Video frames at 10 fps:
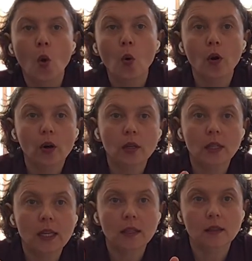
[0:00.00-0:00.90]

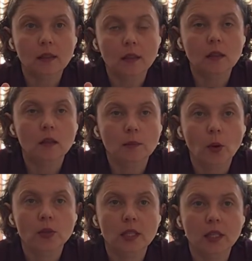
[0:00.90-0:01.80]
Or in the
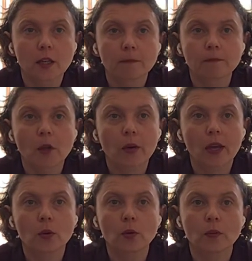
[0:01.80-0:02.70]
posting here.
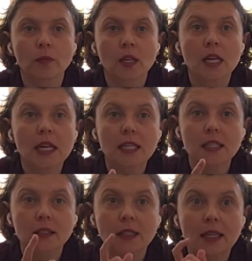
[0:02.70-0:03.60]
Okay, cool.
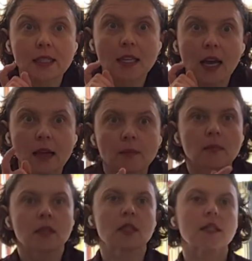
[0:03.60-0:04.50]
Until next time,
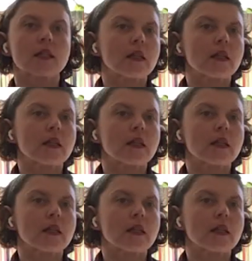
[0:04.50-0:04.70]
this is